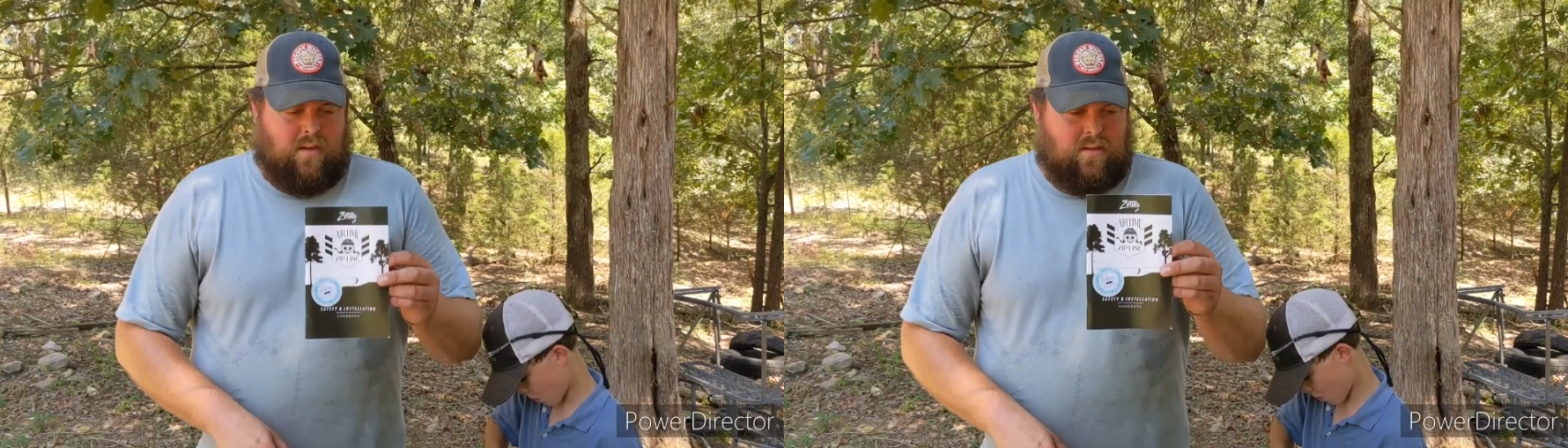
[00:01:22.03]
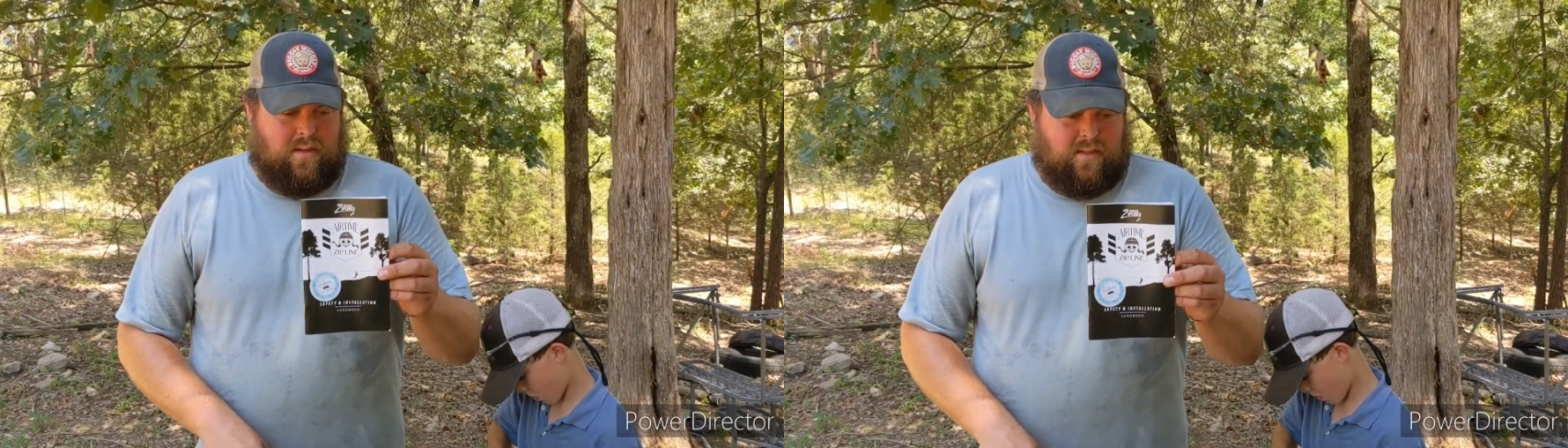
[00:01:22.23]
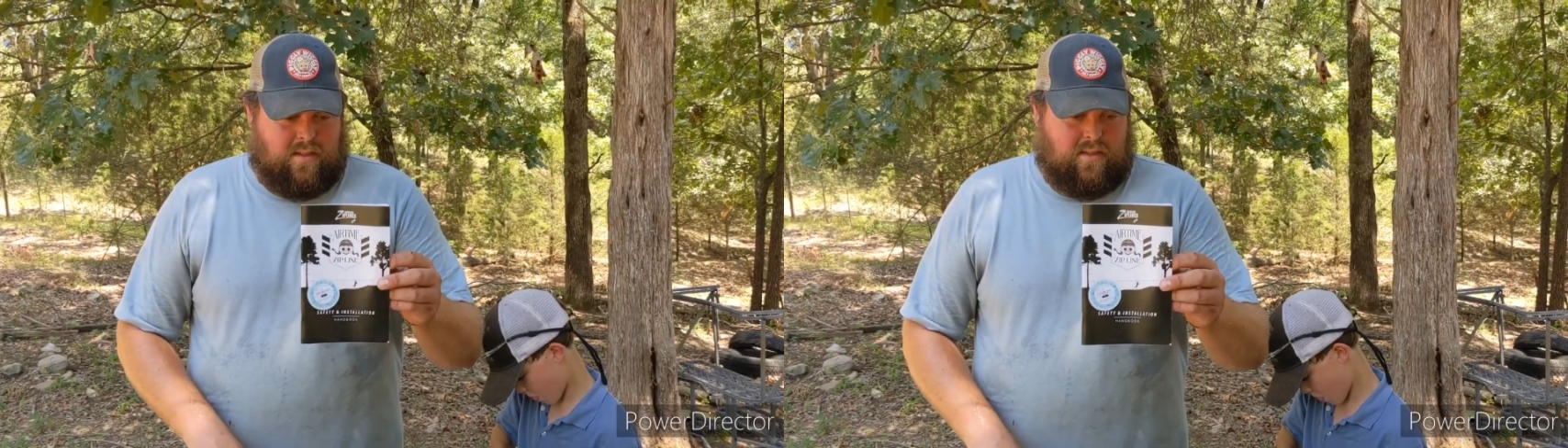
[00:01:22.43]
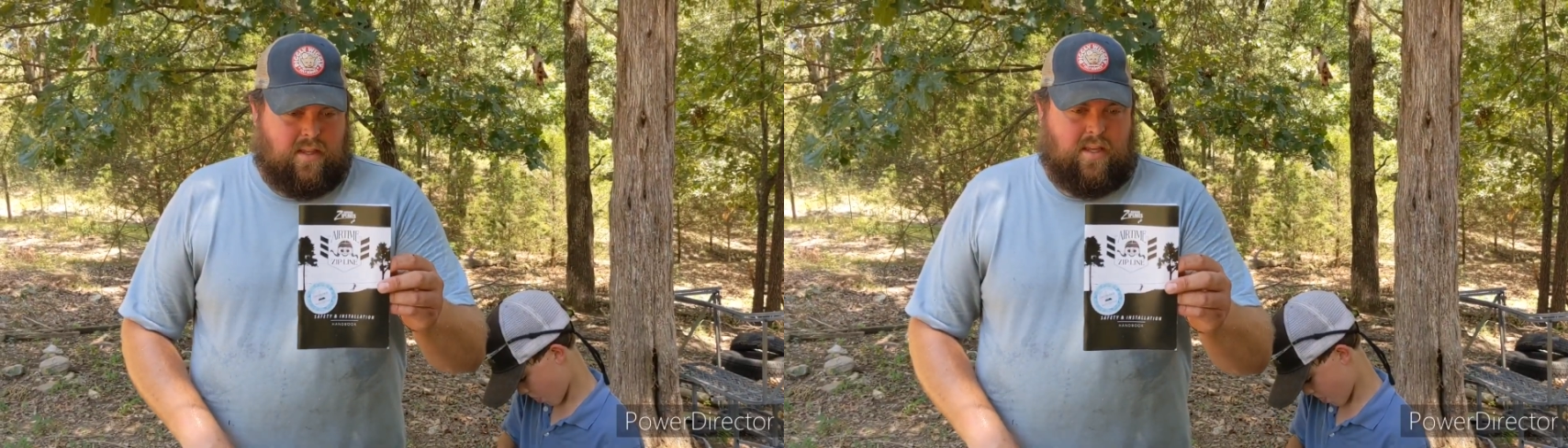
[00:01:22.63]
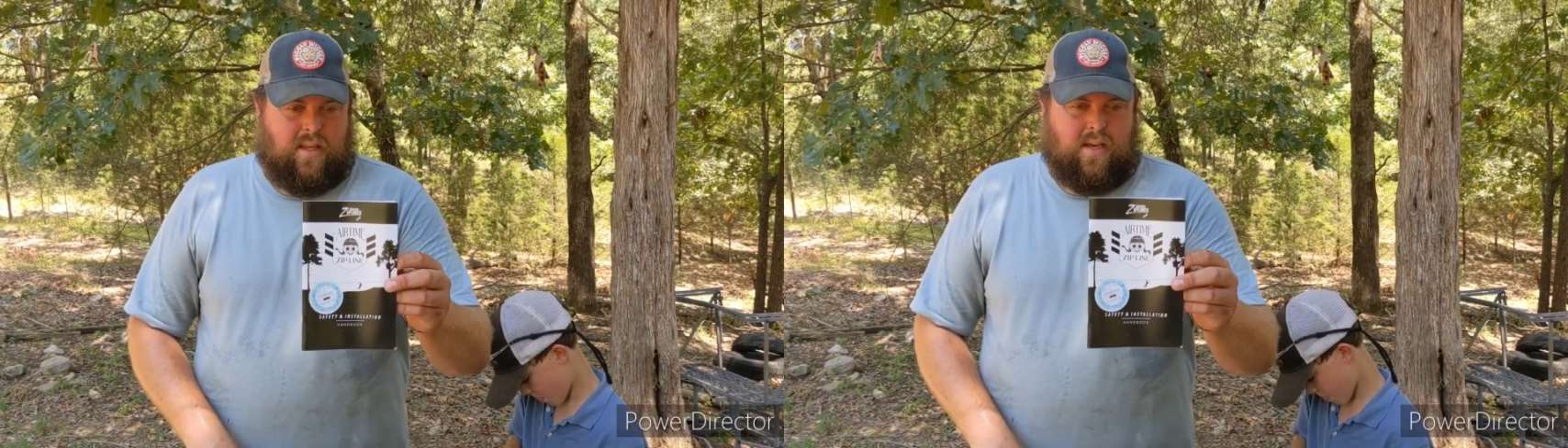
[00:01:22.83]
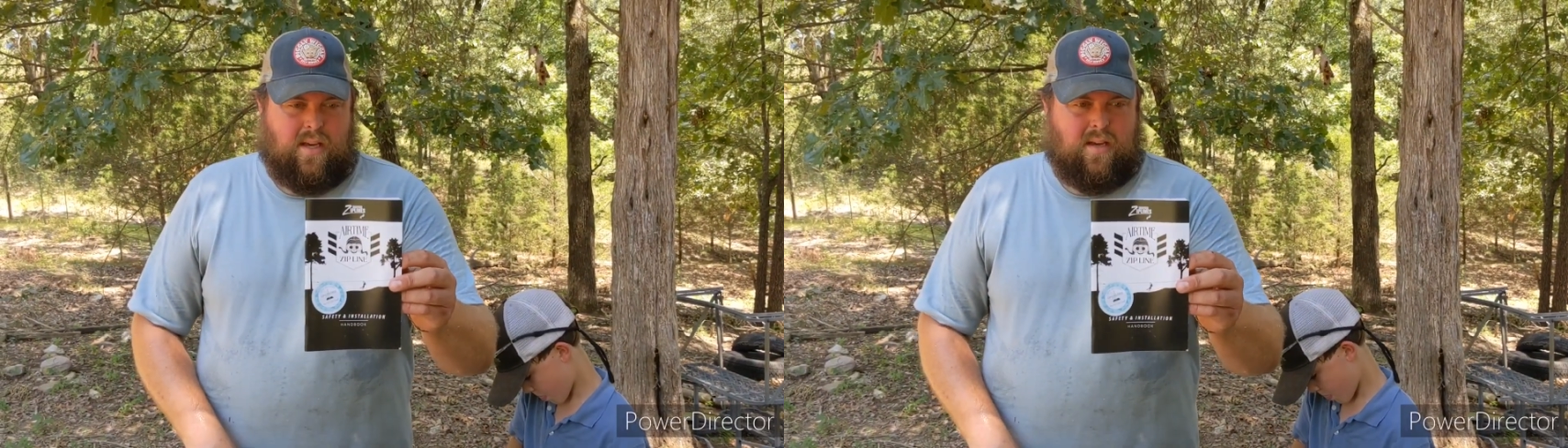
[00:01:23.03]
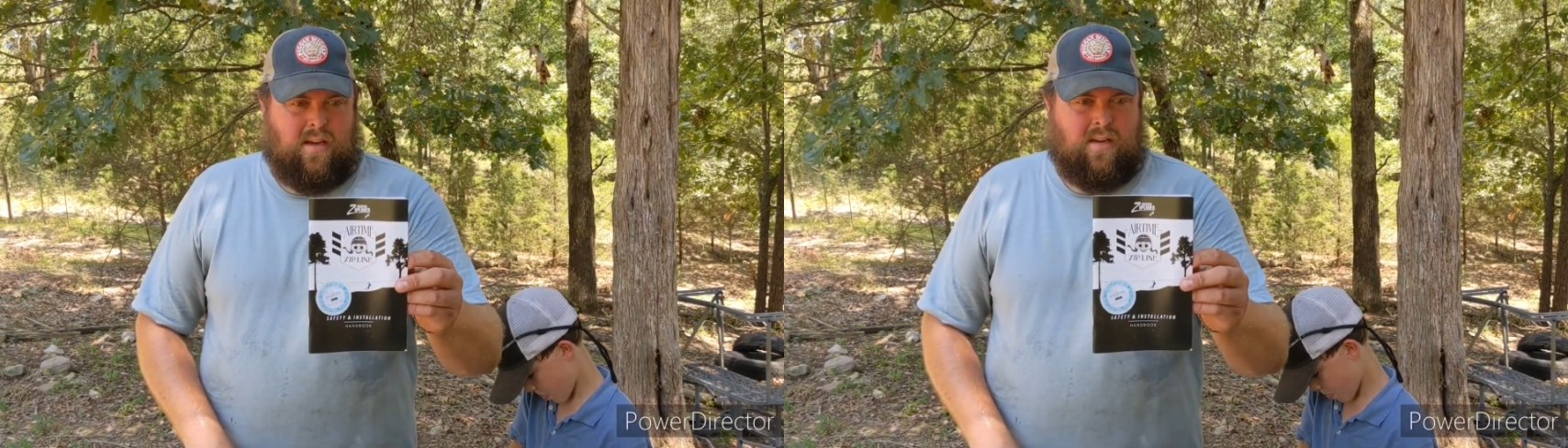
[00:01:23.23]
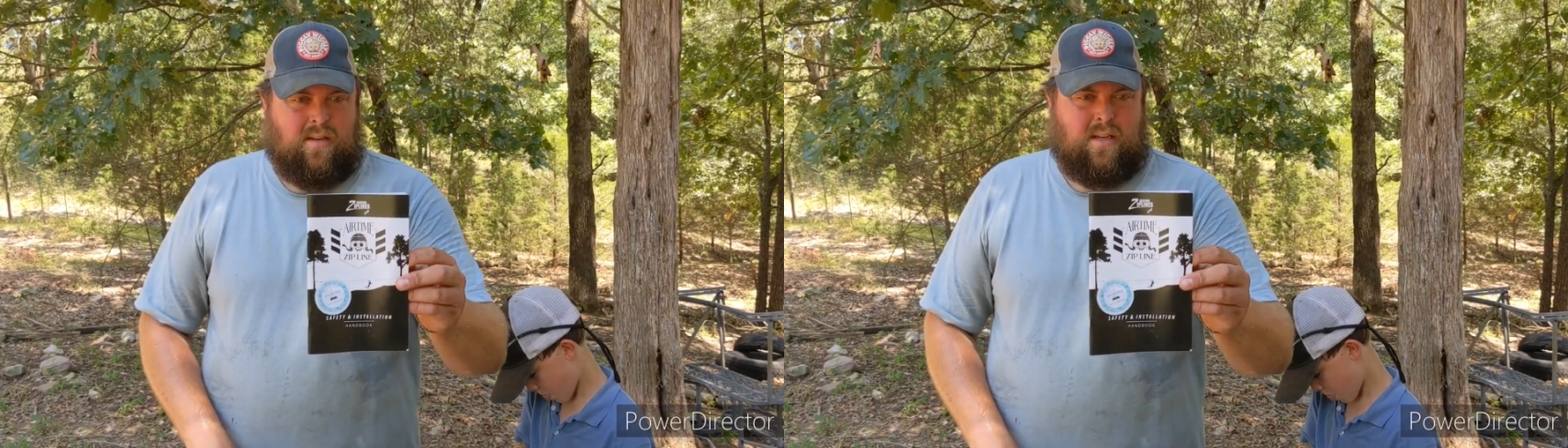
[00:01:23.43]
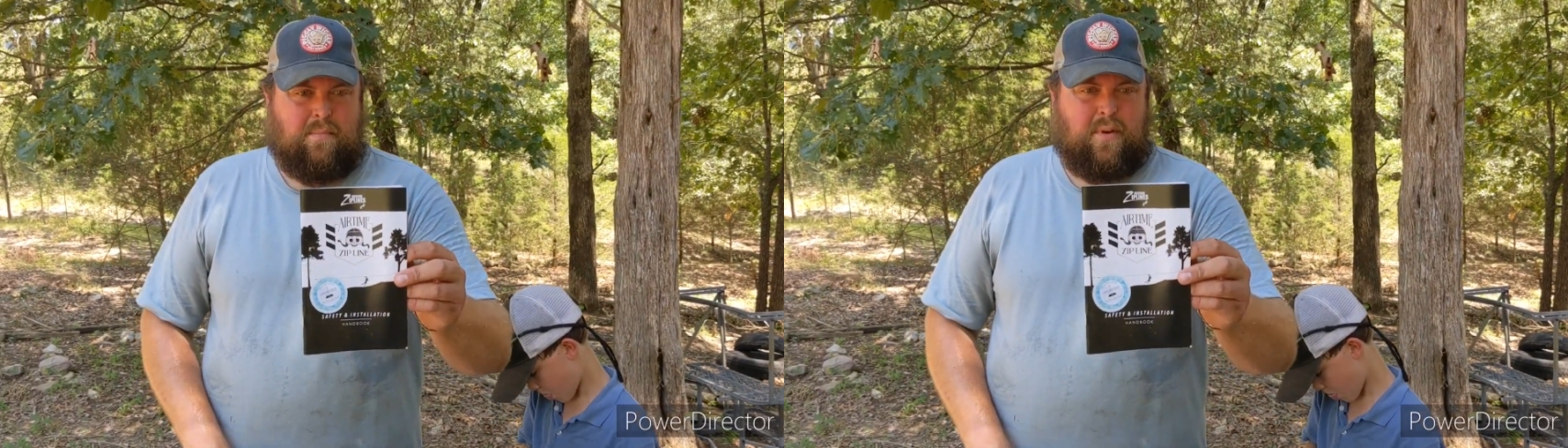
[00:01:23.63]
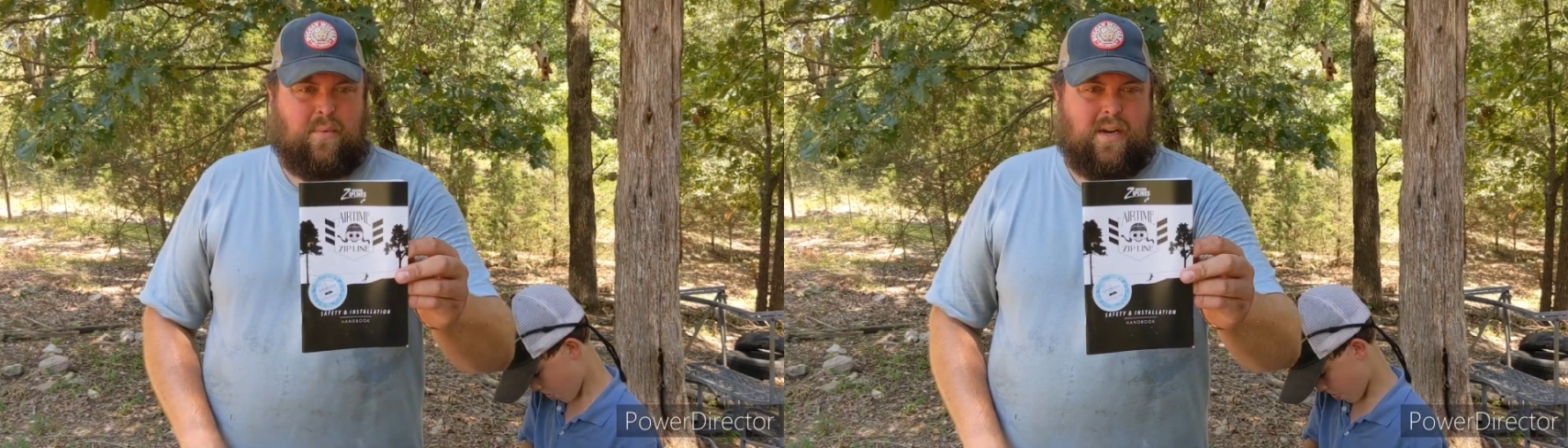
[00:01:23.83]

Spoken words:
So this is the company